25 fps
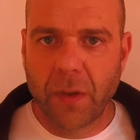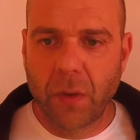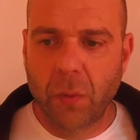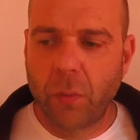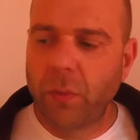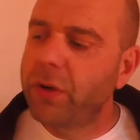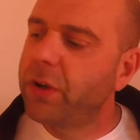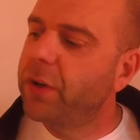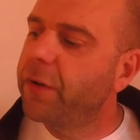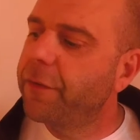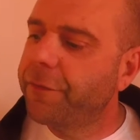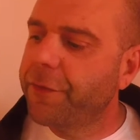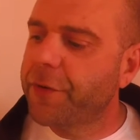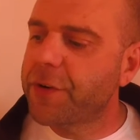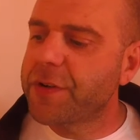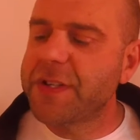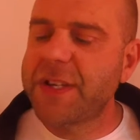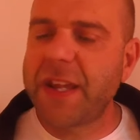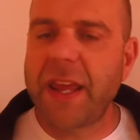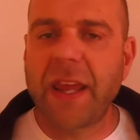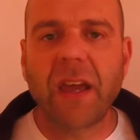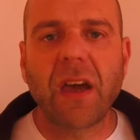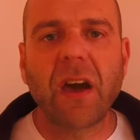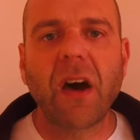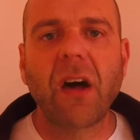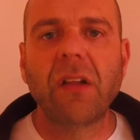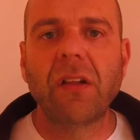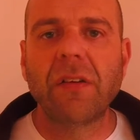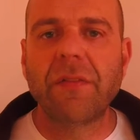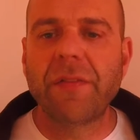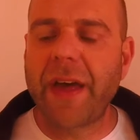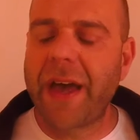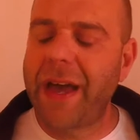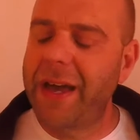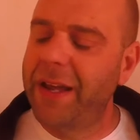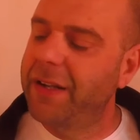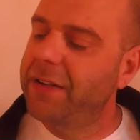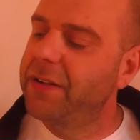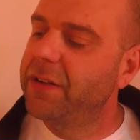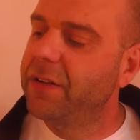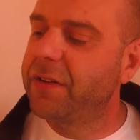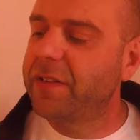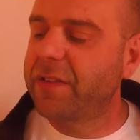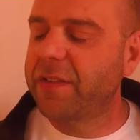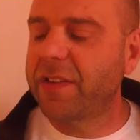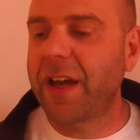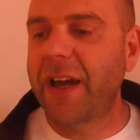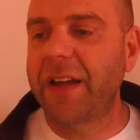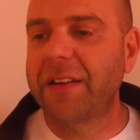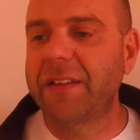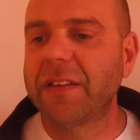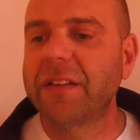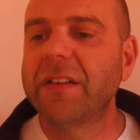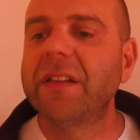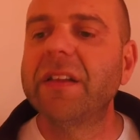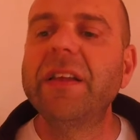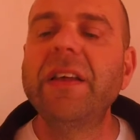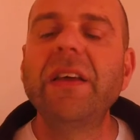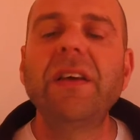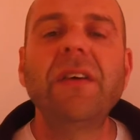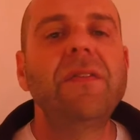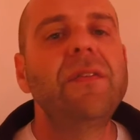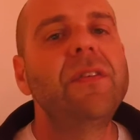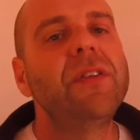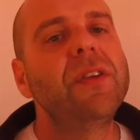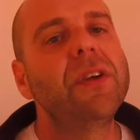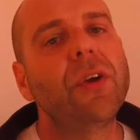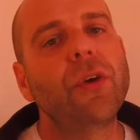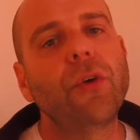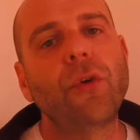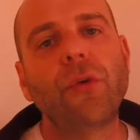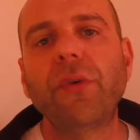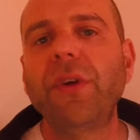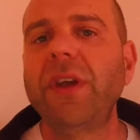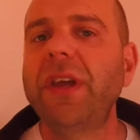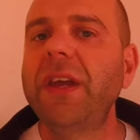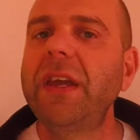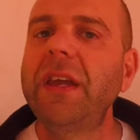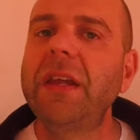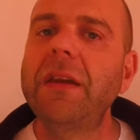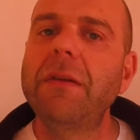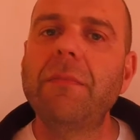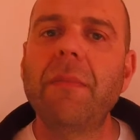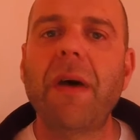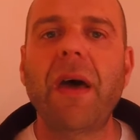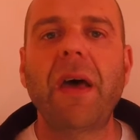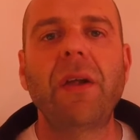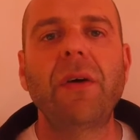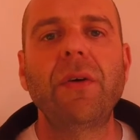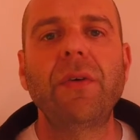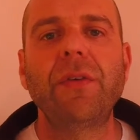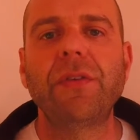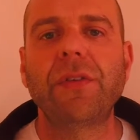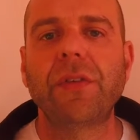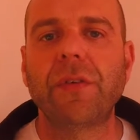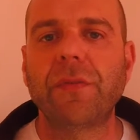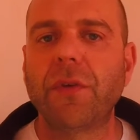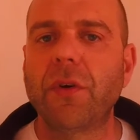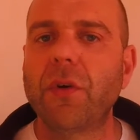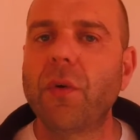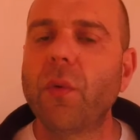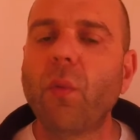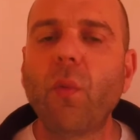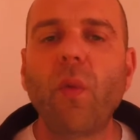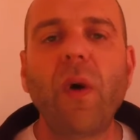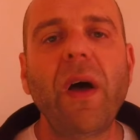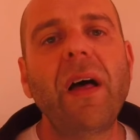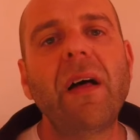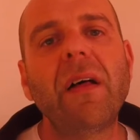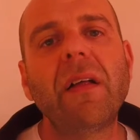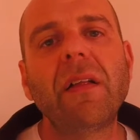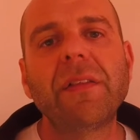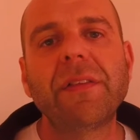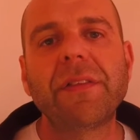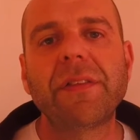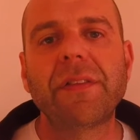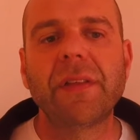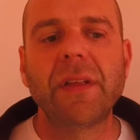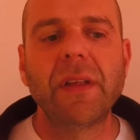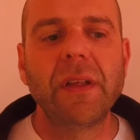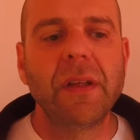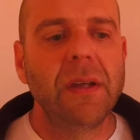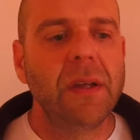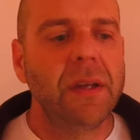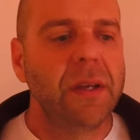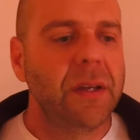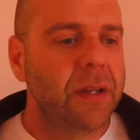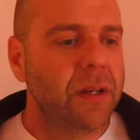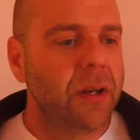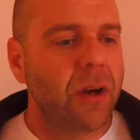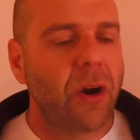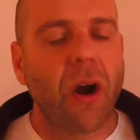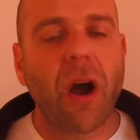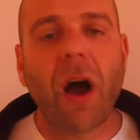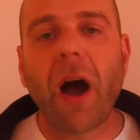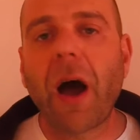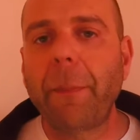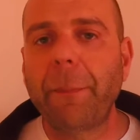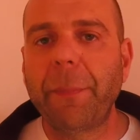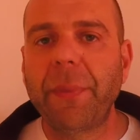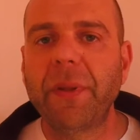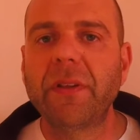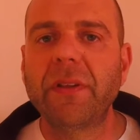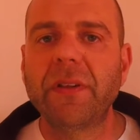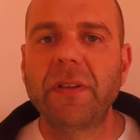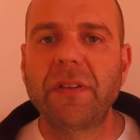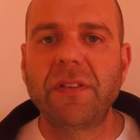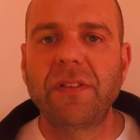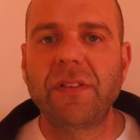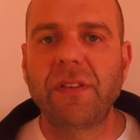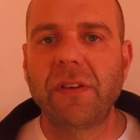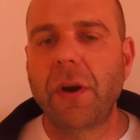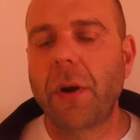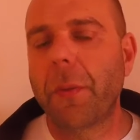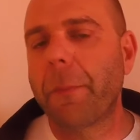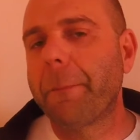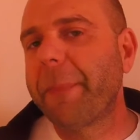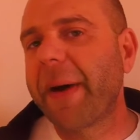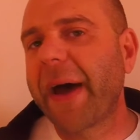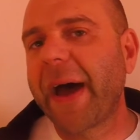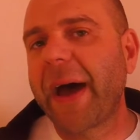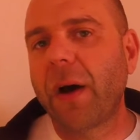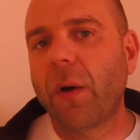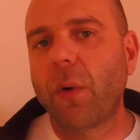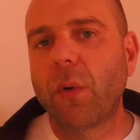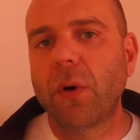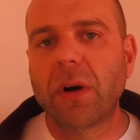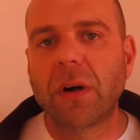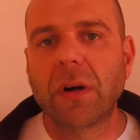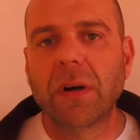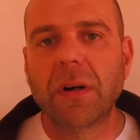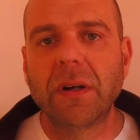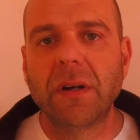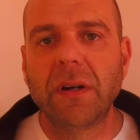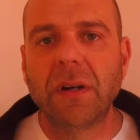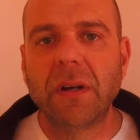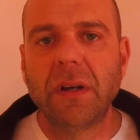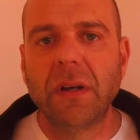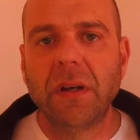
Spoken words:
when you forsake all of that and you decide to live in the green meadows of your wealth and your opulence and your power,